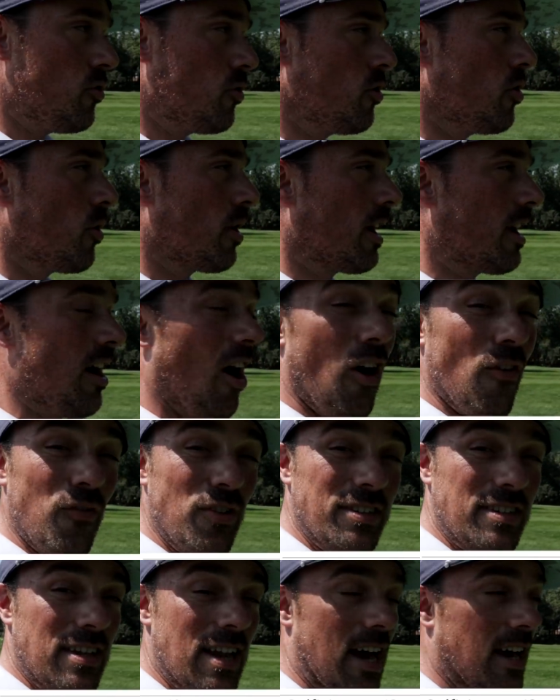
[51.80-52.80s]
you can go to
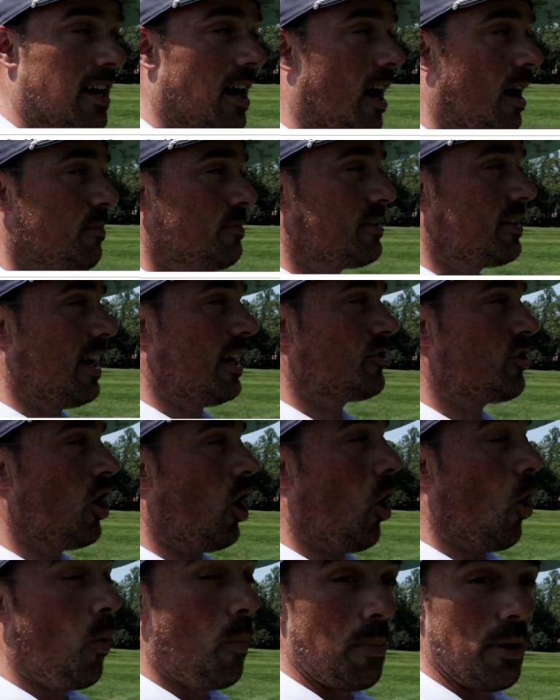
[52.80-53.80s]
golficity.com slash
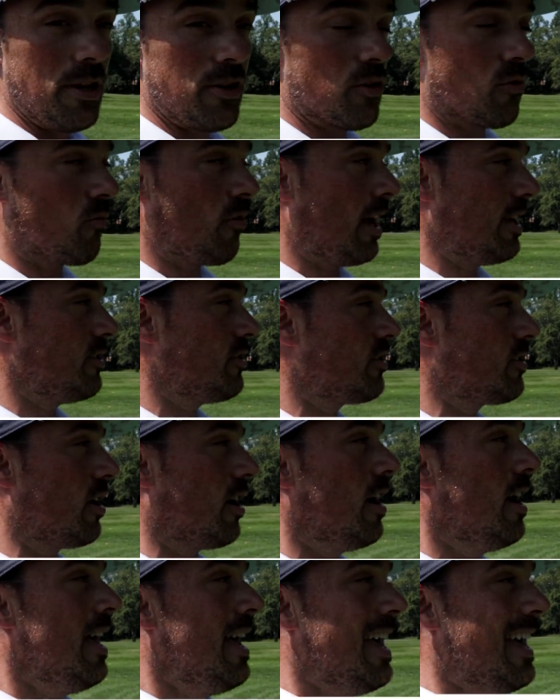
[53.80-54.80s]
open to
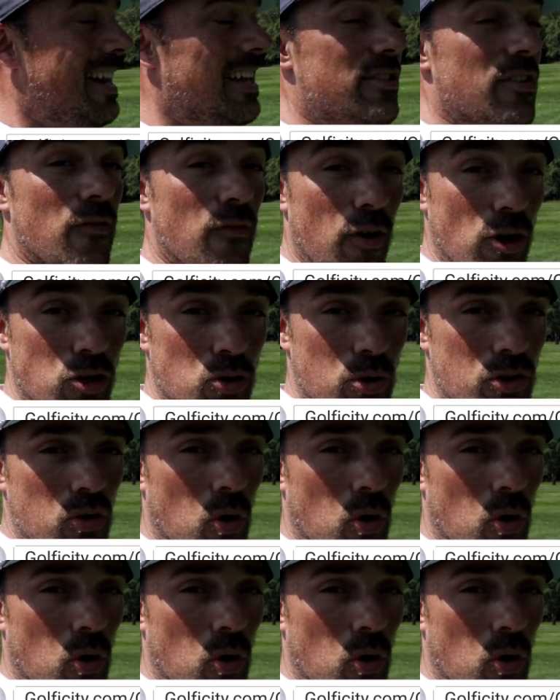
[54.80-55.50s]
register. It is a virtual